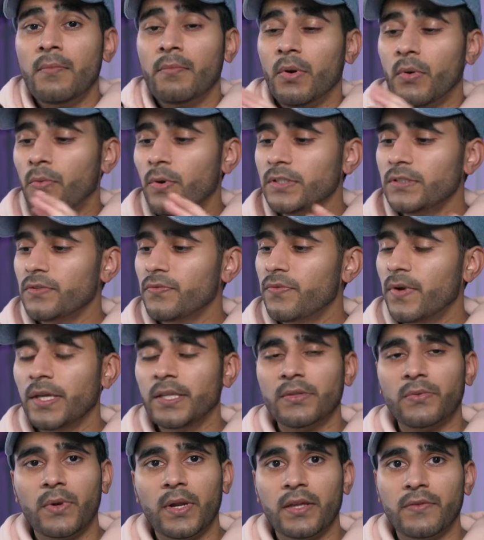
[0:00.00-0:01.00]
but once you
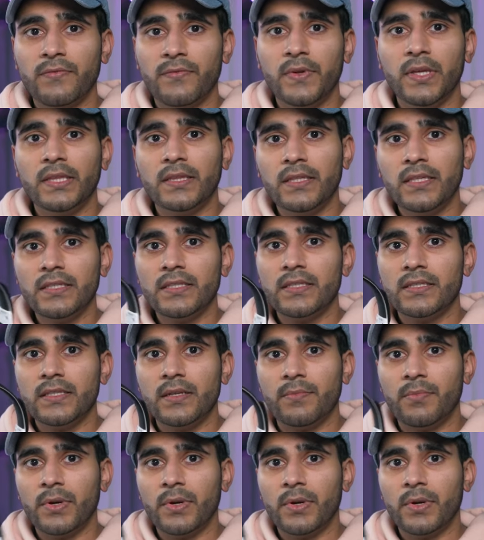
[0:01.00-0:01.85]
find the right fit this is the